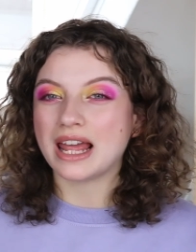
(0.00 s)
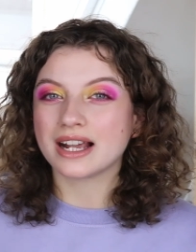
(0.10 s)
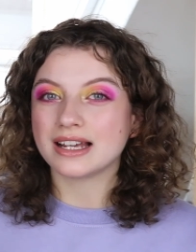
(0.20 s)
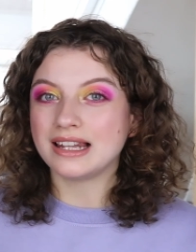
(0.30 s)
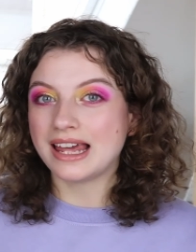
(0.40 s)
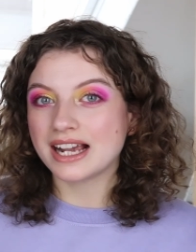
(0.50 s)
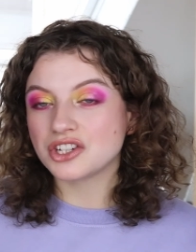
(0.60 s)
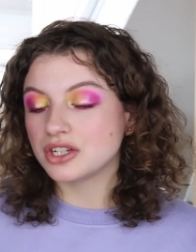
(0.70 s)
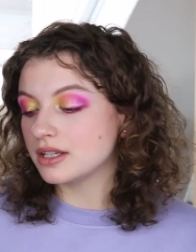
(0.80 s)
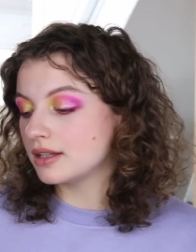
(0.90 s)
Black
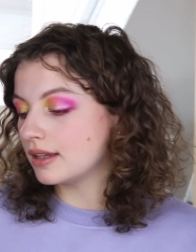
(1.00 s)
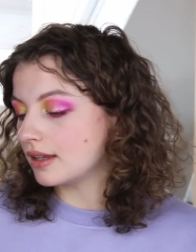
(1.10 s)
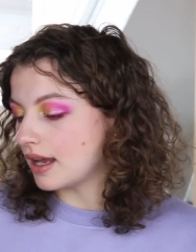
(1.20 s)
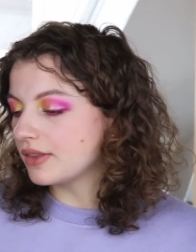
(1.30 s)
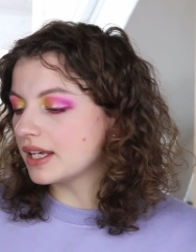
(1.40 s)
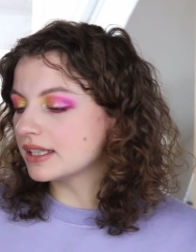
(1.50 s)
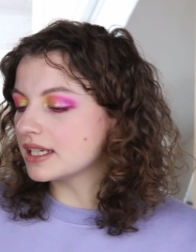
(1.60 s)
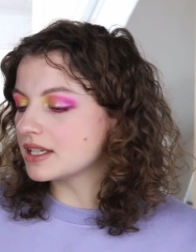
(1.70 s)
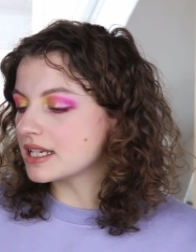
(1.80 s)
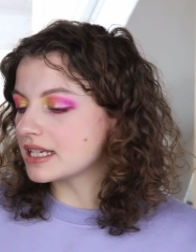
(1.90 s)
collection. I think
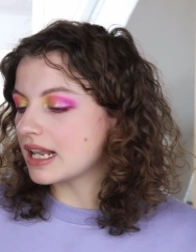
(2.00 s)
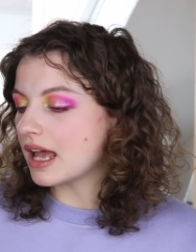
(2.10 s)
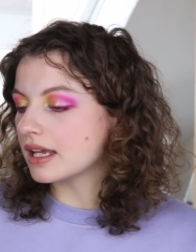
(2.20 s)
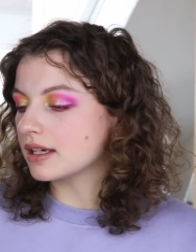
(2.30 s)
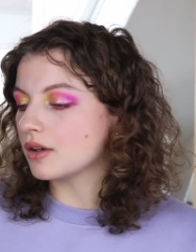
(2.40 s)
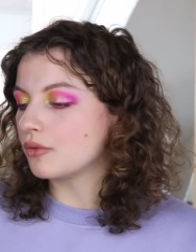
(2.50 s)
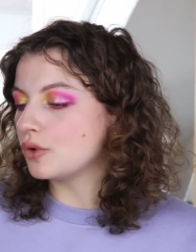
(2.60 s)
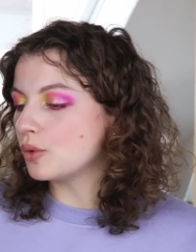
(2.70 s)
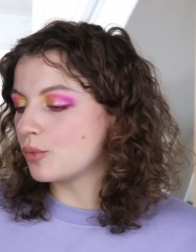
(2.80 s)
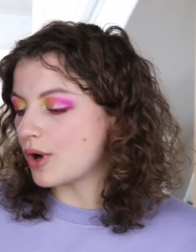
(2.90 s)
this is like a
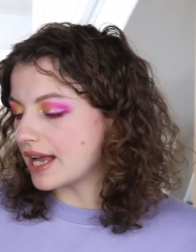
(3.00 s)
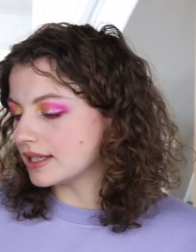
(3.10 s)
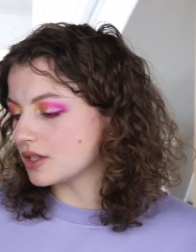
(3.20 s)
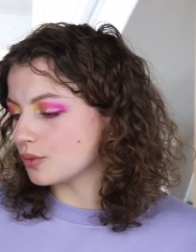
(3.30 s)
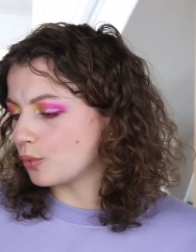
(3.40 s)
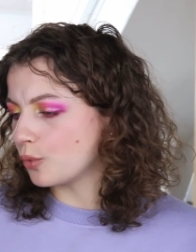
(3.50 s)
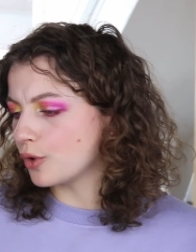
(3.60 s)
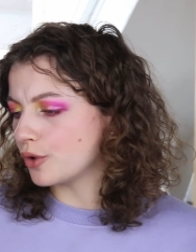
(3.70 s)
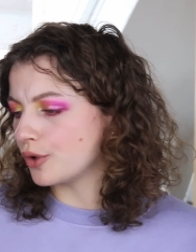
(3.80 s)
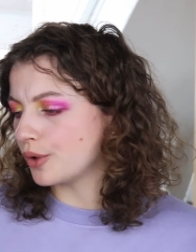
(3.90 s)
few brands
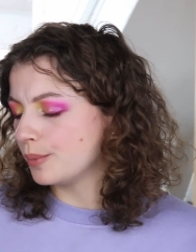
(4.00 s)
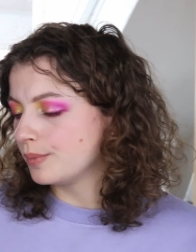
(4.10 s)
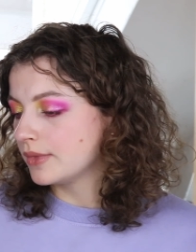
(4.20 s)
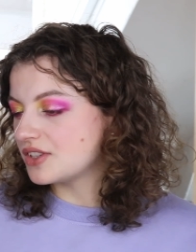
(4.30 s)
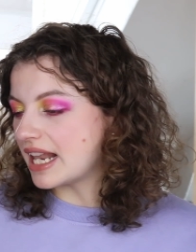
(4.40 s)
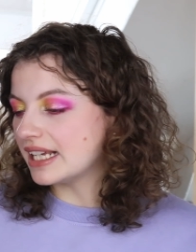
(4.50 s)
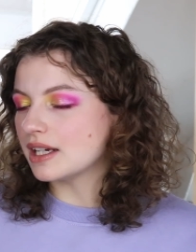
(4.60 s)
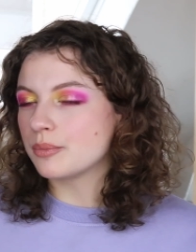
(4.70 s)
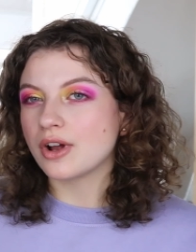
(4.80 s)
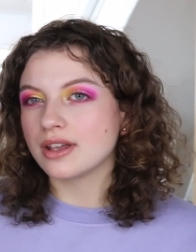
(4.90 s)
were selling
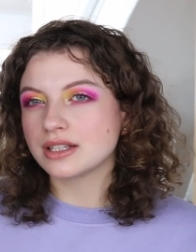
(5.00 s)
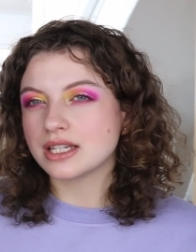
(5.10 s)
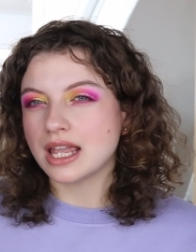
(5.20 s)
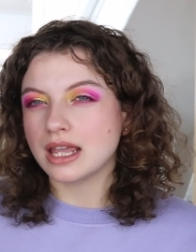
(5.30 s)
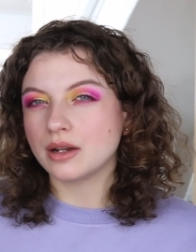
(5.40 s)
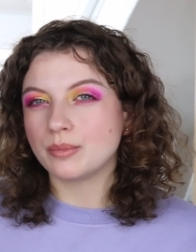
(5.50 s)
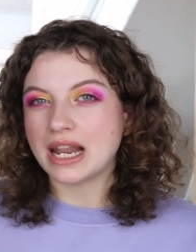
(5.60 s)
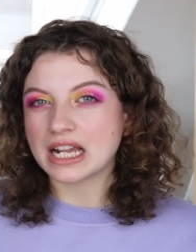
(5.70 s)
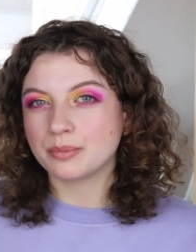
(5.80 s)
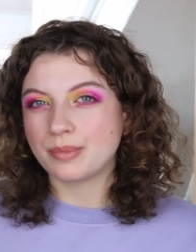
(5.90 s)
their products in a
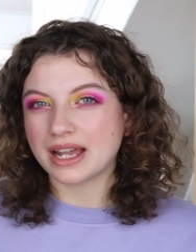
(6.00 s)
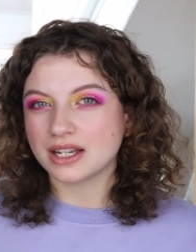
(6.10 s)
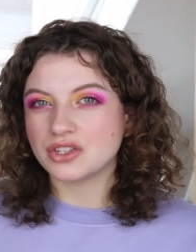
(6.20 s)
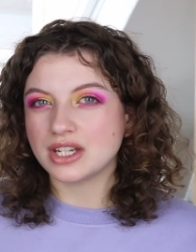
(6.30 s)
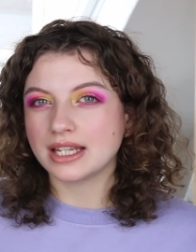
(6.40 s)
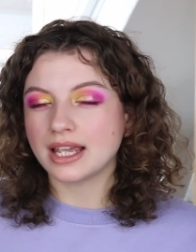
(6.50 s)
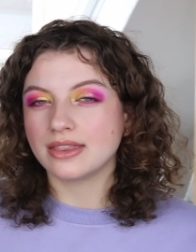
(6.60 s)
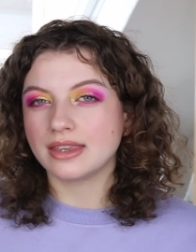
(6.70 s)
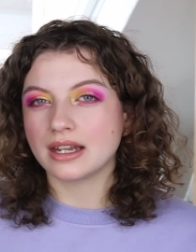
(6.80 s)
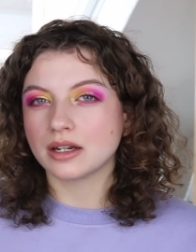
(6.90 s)
black packaging
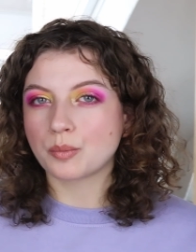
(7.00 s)
and then